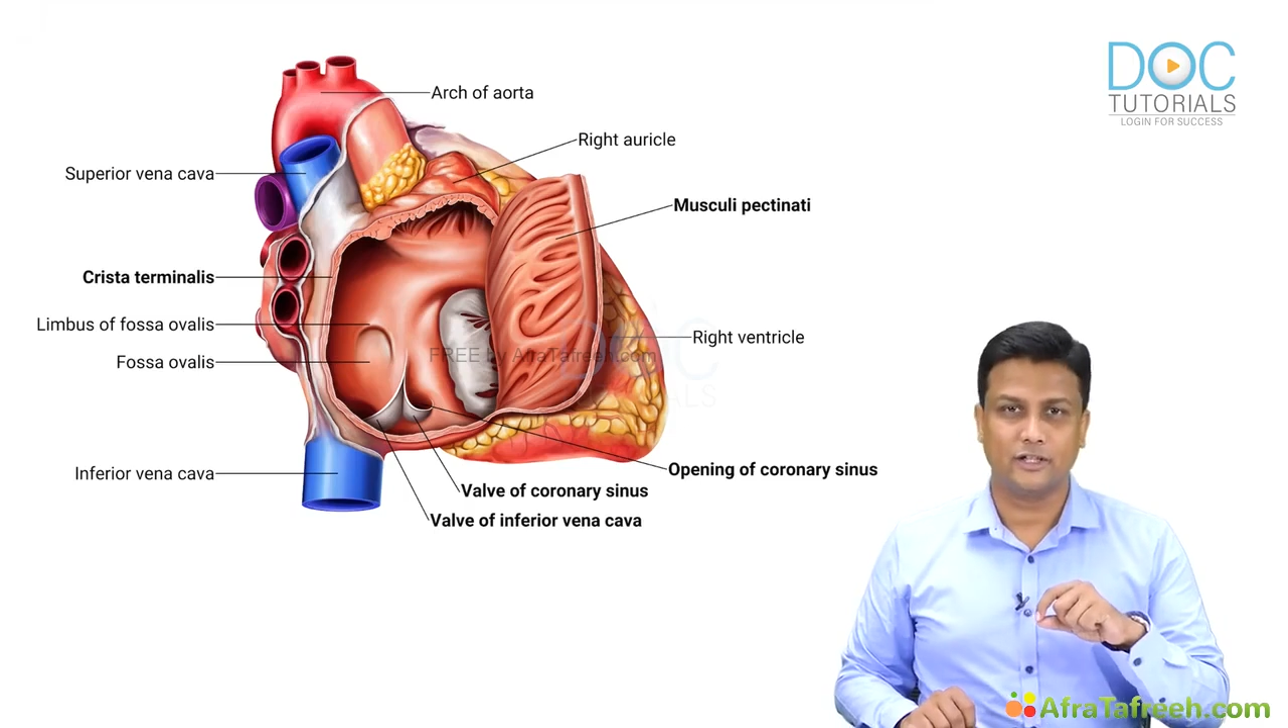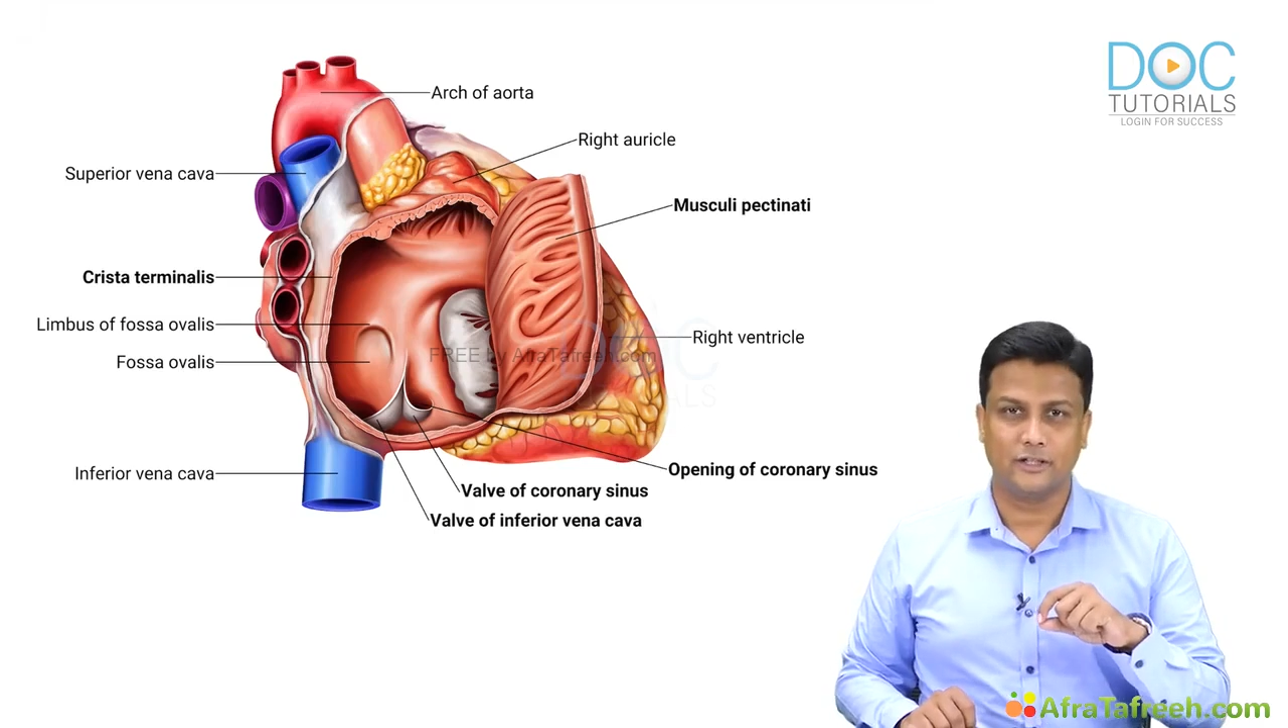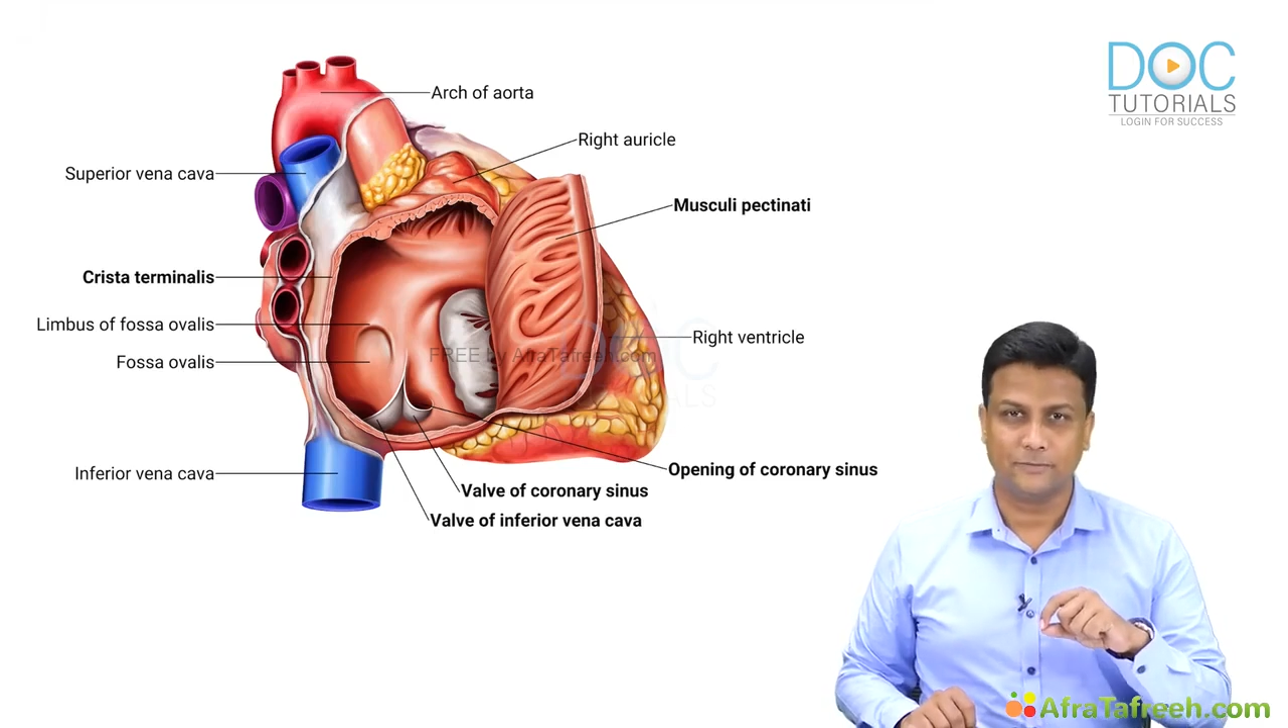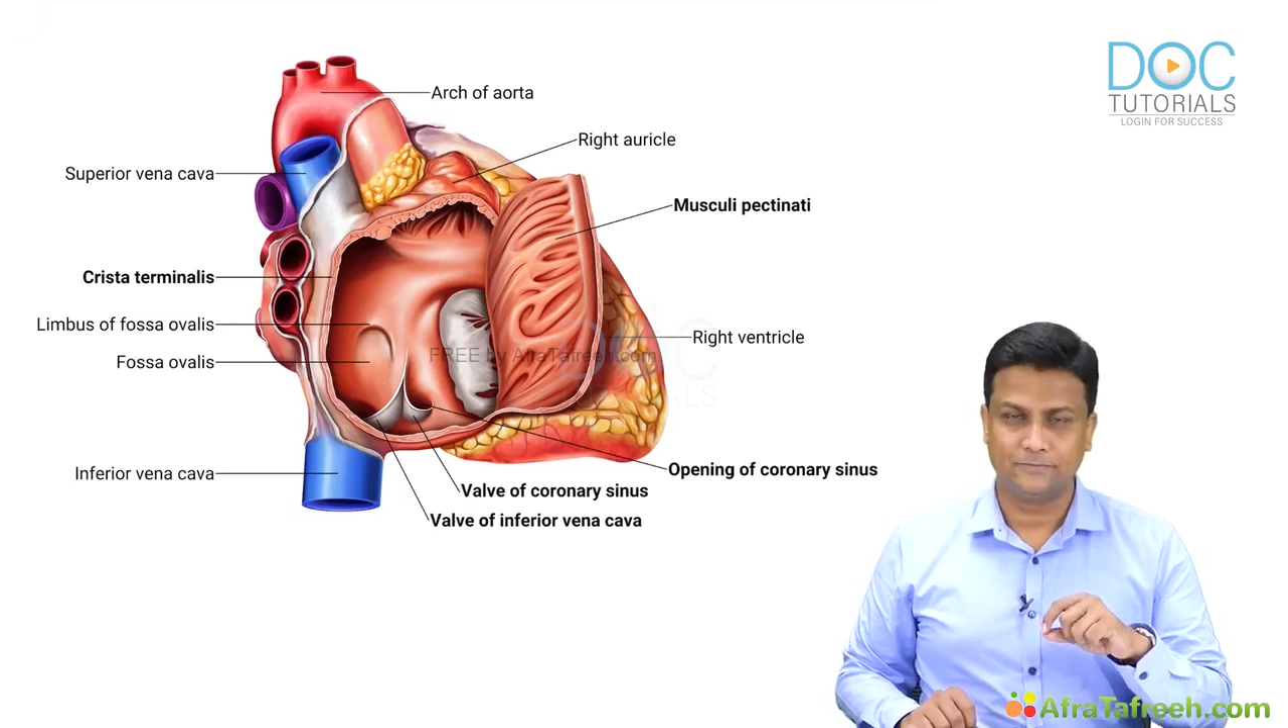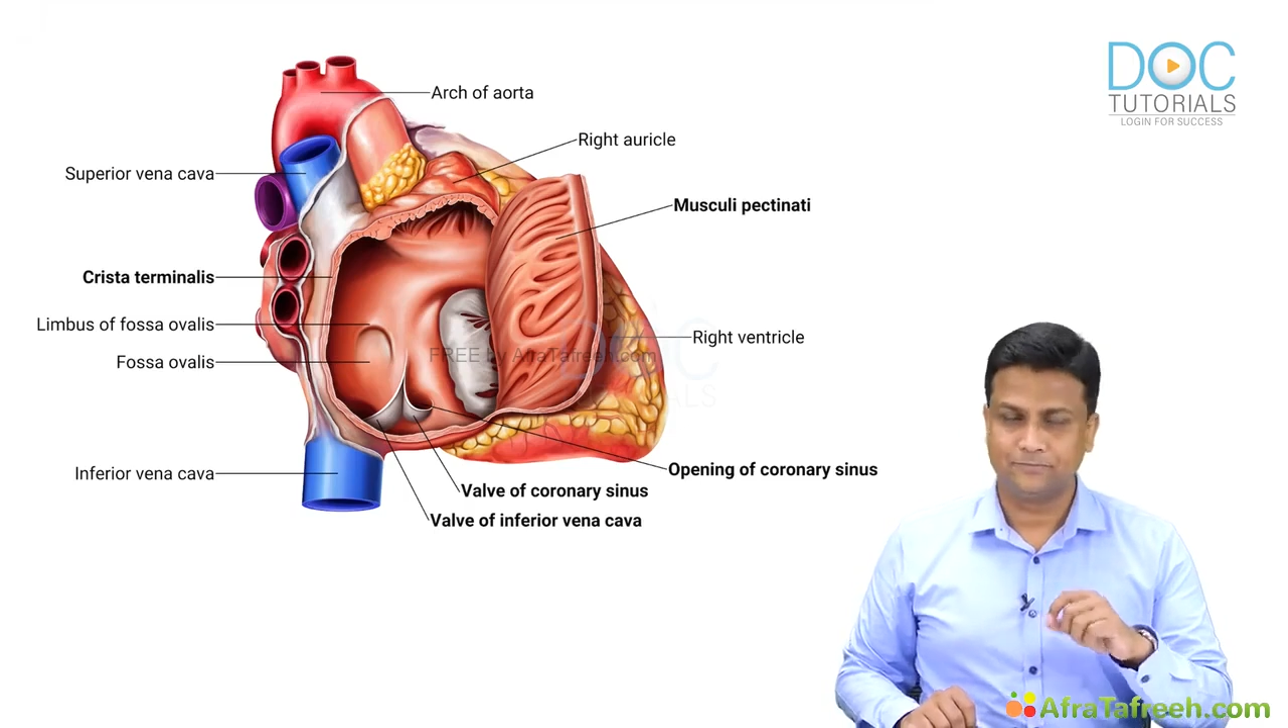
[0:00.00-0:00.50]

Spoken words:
here.